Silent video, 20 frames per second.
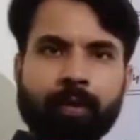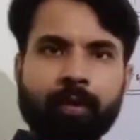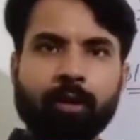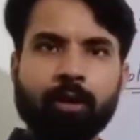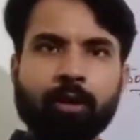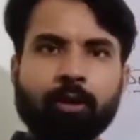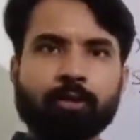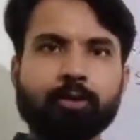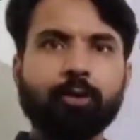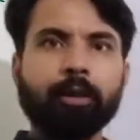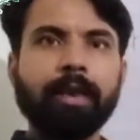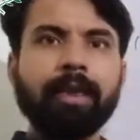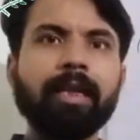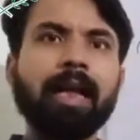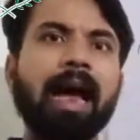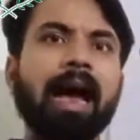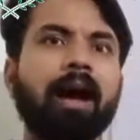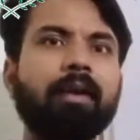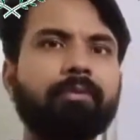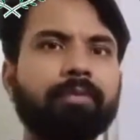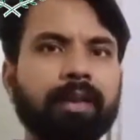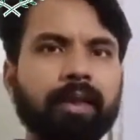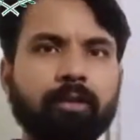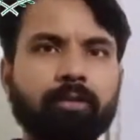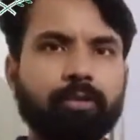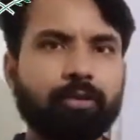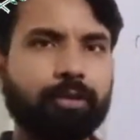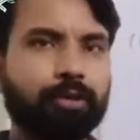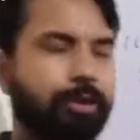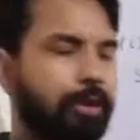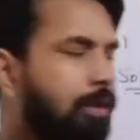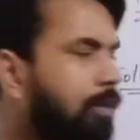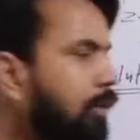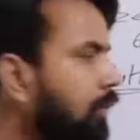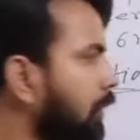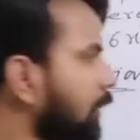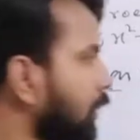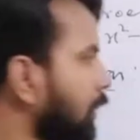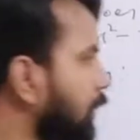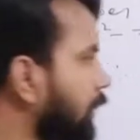So in every question
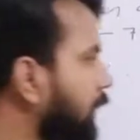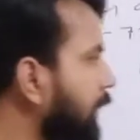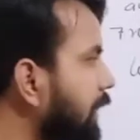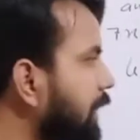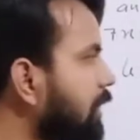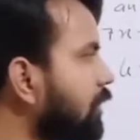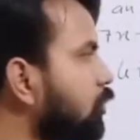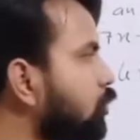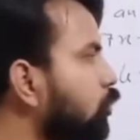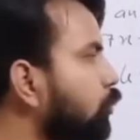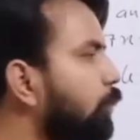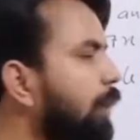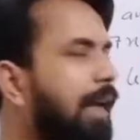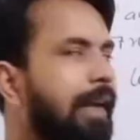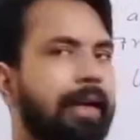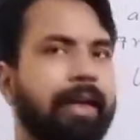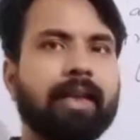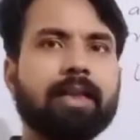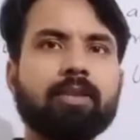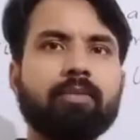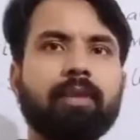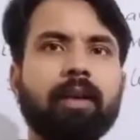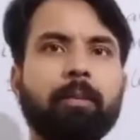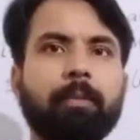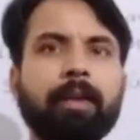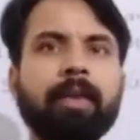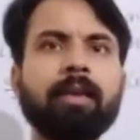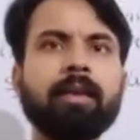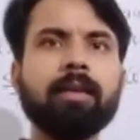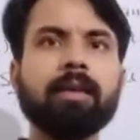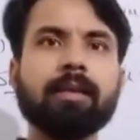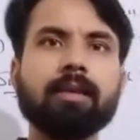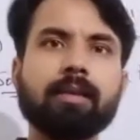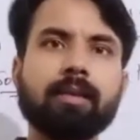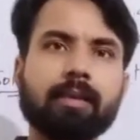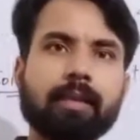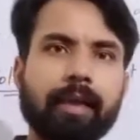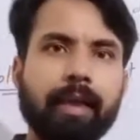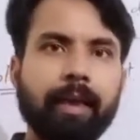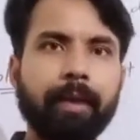these two brackets will be
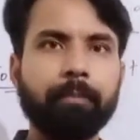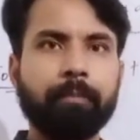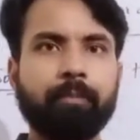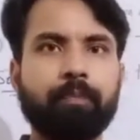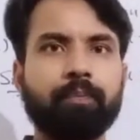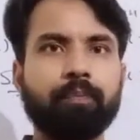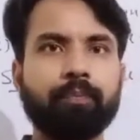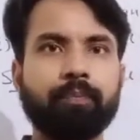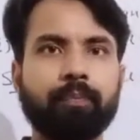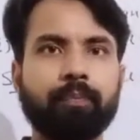same.